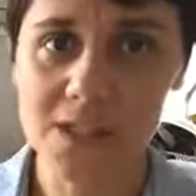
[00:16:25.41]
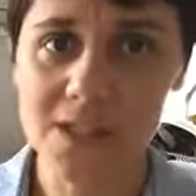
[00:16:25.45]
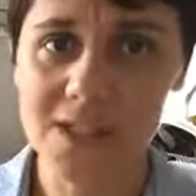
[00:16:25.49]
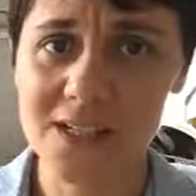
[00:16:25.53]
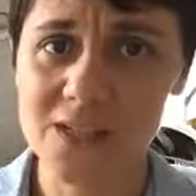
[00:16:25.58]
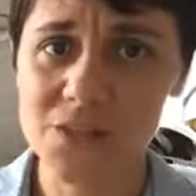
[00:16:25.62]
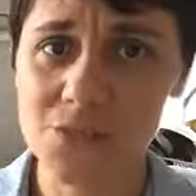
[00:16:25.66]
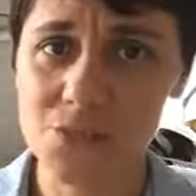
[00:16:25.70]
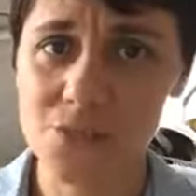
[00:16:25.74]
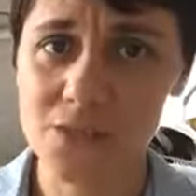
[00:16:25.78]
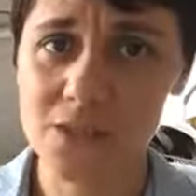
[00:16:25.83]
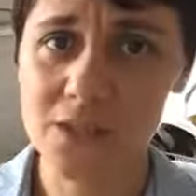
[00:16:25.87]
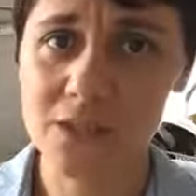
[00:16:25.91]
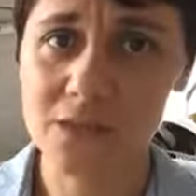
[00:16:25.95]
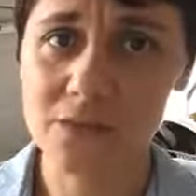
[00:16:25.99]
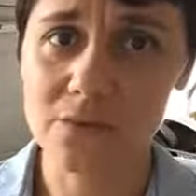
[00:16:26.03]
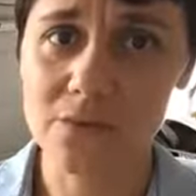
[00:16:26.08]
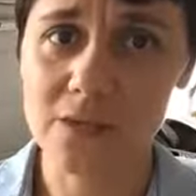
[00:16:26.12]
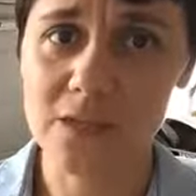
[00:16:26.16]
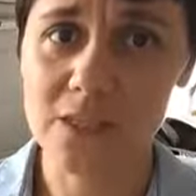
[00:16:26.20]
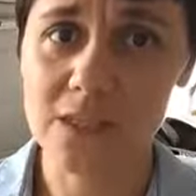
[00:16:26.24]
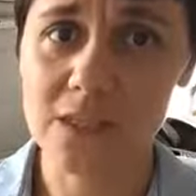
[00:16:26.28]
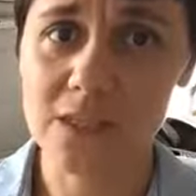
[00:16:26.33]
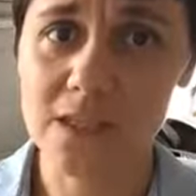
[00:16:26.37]
It's
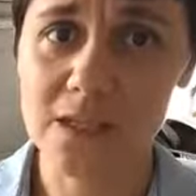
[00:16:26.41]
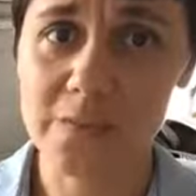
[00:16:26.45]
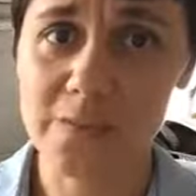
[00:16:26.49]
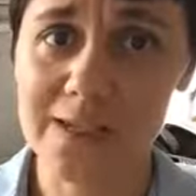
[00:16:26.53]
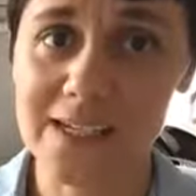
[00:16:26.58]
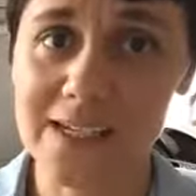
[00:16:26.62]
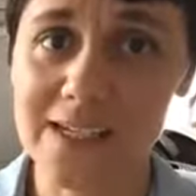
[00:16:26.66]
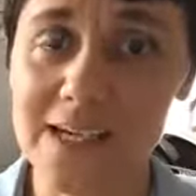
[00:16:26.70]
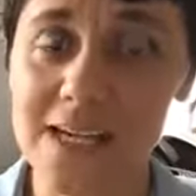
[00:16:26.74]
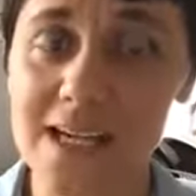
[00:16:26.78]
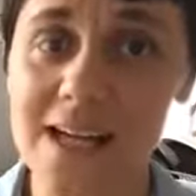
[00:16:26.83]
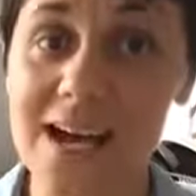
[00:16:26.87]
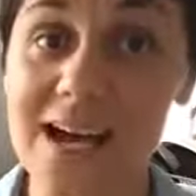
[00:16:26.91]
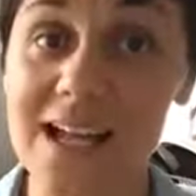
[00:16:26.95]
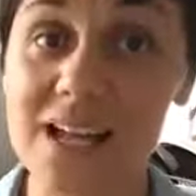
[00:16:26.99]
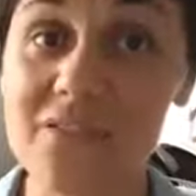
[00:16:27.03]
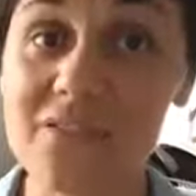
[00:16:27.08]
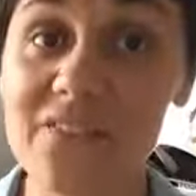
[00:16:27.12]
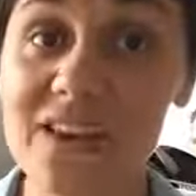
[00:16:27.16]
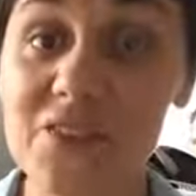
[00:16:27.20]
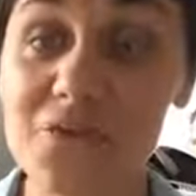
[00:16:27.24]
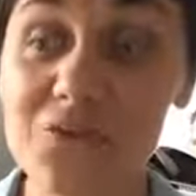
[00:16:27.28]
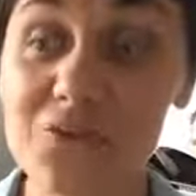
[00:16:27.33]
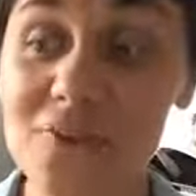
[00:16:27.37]
really yummy, and in
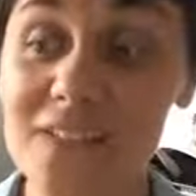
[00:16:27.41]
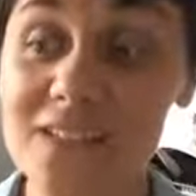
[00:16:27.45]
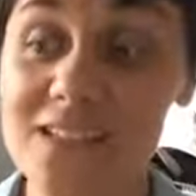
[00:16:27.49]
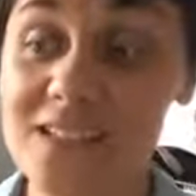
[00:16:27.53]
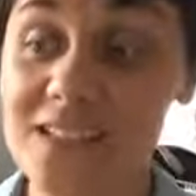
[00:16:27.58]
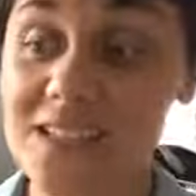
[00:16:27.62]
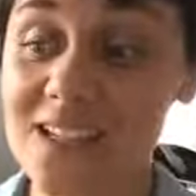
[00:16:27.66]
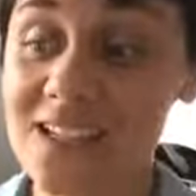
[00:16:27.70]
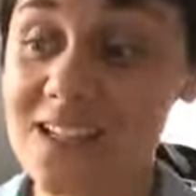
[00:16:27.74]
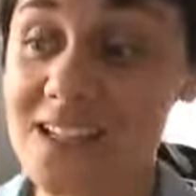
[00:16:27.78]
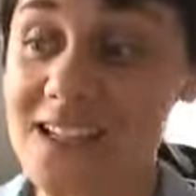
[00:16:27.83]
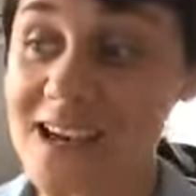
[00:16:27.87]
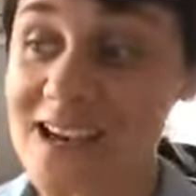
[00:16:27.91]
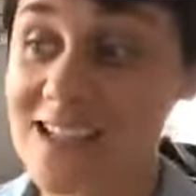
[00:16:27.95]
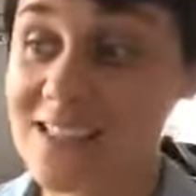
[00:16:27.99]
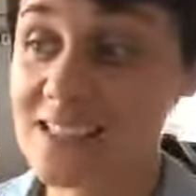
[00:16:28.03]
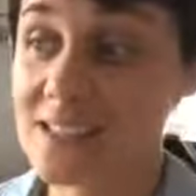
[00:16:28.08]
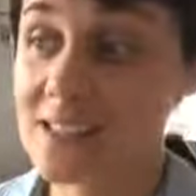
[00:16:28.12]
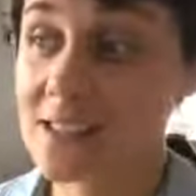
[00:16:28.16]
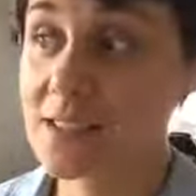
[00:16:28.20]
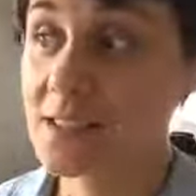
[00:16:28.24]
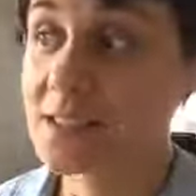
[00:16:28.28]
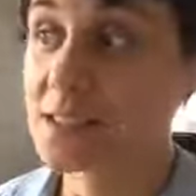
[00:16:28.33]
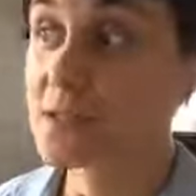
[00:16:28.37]
fact recently I added
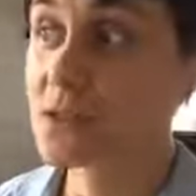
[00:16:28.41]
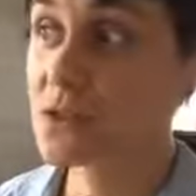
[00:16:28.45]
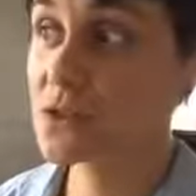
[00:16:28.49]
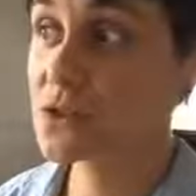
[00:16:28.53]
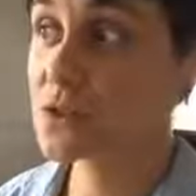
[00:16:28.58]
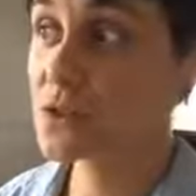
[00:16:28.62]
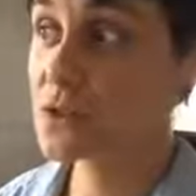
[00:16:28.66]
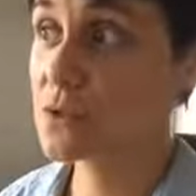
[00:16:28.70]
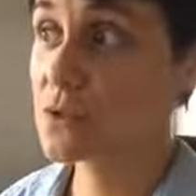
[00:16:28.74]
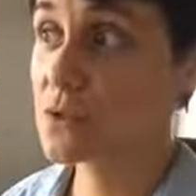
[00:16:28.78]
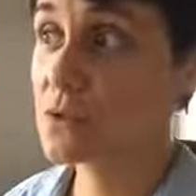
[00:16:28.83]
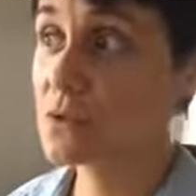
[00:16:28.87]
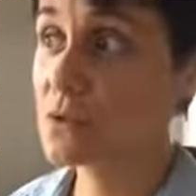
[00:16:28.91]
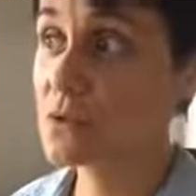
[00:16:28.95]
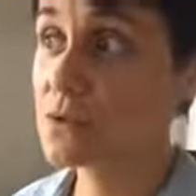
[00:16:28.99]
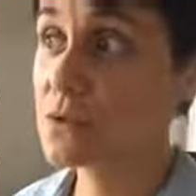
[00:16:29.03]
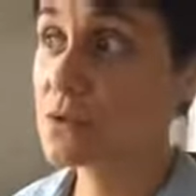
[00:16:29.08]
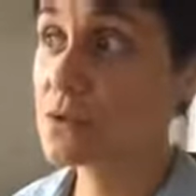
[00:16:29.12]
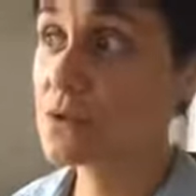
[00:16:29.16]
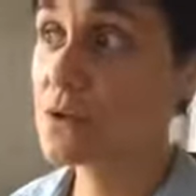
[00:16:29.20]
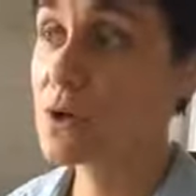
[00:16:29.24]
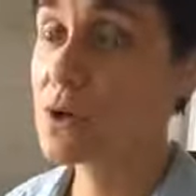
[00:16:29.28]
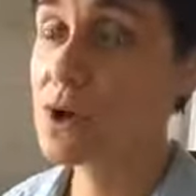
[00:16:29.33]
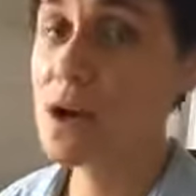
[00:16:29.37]
this
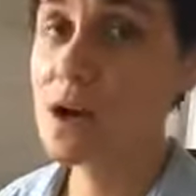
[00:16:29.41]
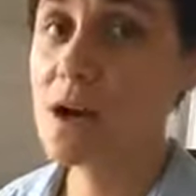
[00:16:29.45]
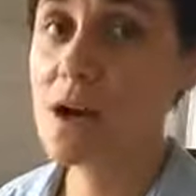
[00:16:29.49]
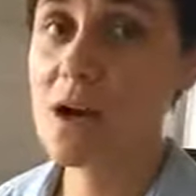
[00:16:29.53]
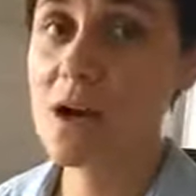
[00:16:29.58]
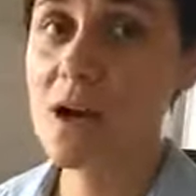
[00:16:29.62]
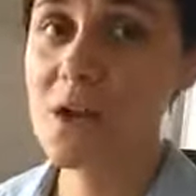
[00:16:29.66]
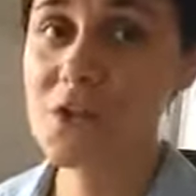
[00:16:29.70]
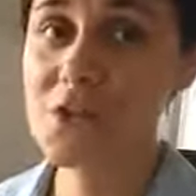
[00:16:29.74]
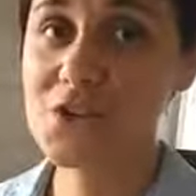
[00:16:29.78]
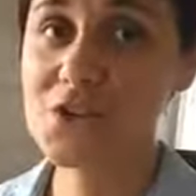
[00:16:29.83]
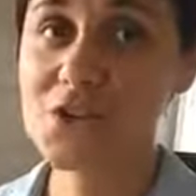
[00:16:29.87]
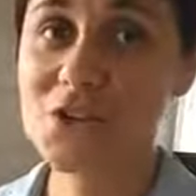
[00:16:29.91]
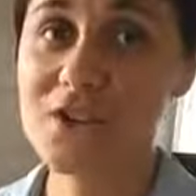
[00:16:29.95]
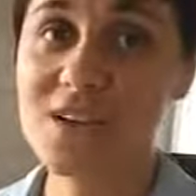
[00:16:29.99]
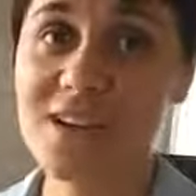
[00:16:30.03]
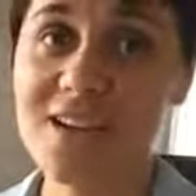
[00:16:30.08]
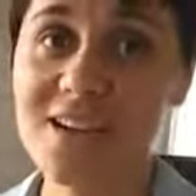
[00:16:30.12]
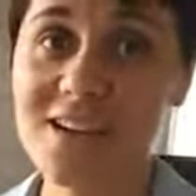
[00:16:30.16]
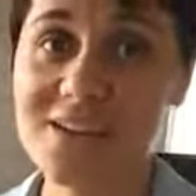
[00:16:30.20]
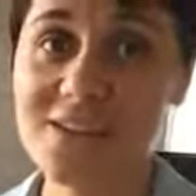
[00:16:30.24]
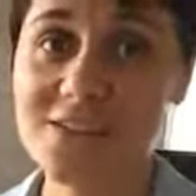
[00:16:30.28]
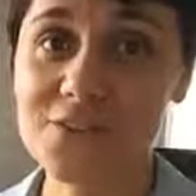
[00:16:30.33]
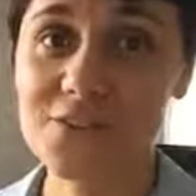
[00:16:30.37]
to a chocolate
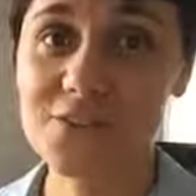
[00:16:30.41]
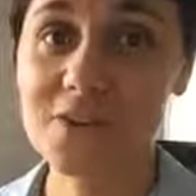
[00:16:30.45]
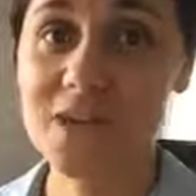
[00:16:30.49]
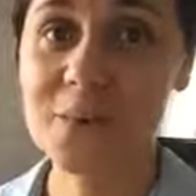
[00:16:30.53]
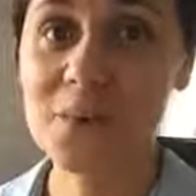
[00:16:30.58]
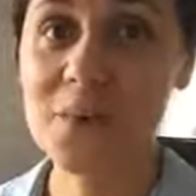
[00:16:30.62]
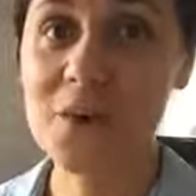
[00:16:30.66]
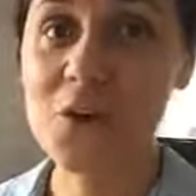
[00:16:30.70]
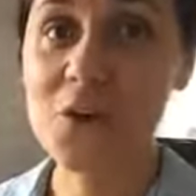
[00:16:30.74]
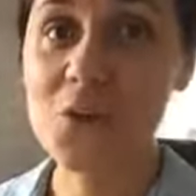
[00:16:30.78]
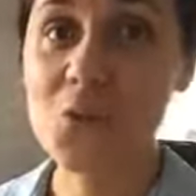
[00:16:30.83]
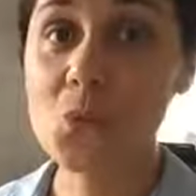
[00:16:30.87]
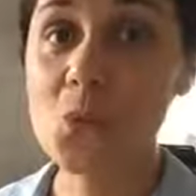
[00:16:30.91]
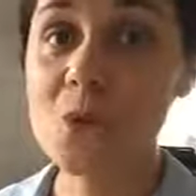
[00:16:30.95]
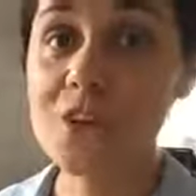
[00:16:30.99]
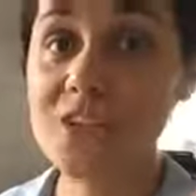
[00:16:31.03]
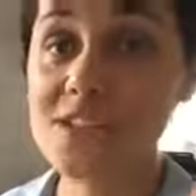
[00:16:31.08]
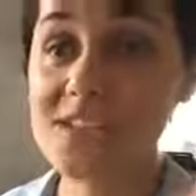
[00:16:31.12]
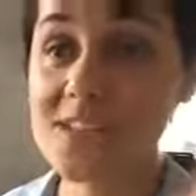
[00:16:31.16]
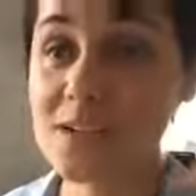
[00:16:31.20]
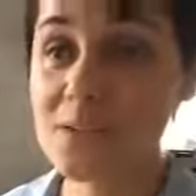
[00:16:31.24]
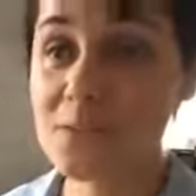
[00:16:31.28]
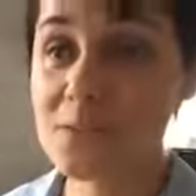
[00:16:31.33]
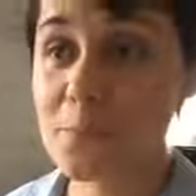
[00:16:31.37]
ice cream, which
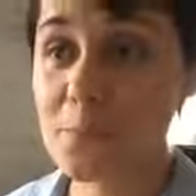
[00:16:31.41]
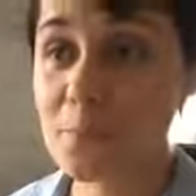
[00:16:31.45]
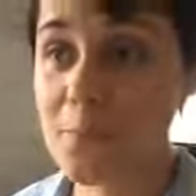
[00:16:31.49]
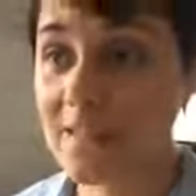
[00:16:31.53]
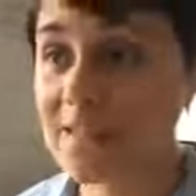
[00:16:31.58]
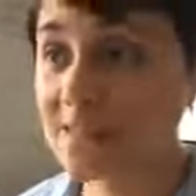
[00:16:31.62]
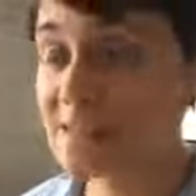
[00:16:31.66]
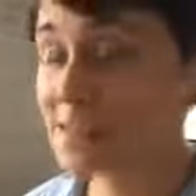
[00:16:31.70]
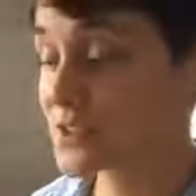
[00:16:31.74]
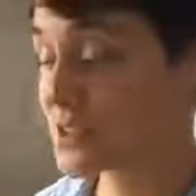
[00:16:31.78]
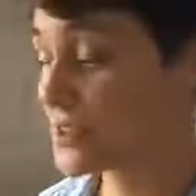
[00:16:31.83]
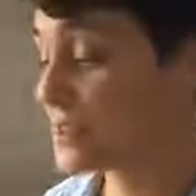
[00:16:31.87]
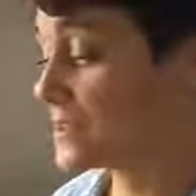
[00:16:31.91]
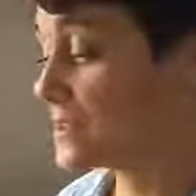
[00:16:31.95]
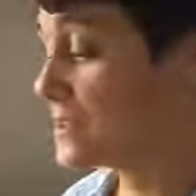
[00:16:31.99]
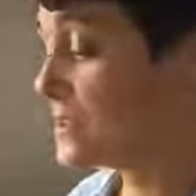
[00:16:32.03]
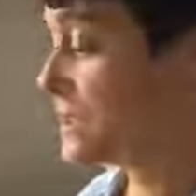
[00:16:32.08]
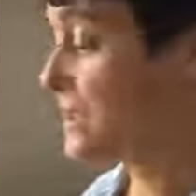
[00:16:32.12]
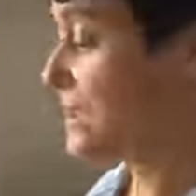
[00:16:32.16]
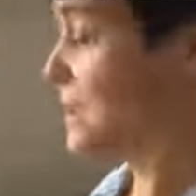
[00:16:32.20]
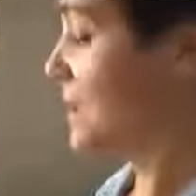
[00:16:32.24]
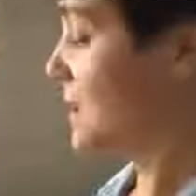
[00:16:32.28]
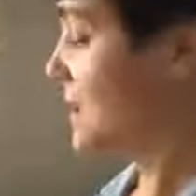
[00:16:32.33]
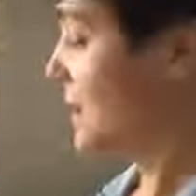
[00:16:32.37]
sounds
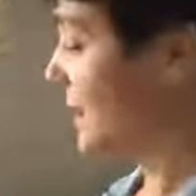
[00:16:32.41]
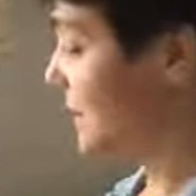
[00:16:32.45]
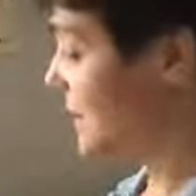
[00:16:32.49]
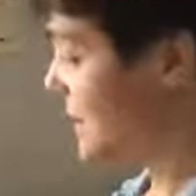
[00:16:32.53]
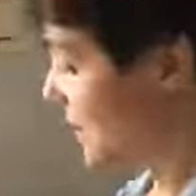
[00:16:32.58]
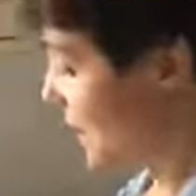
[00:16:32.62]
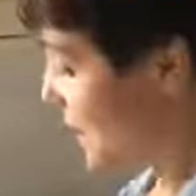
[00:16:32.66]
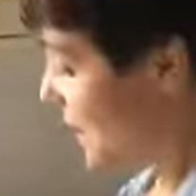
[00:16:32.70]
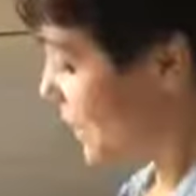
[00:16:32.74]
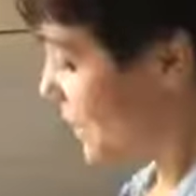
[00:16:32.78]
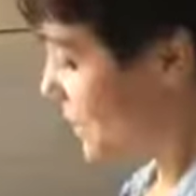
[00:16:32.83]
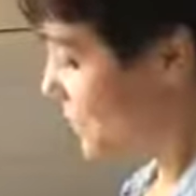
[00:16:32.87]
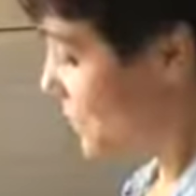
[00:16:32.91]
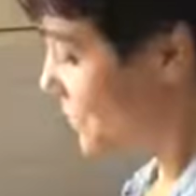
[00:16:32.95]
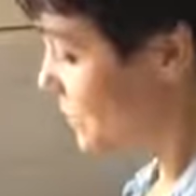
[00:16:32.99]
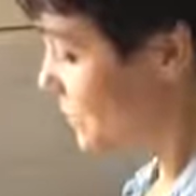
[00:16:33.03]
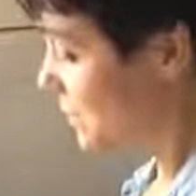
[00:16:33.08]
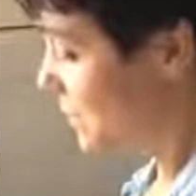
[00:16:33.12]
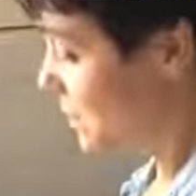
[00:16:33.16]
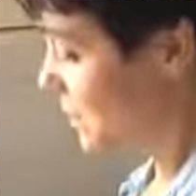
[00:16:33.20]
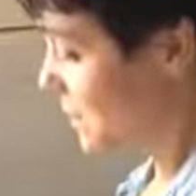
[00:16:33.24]
mental, I know,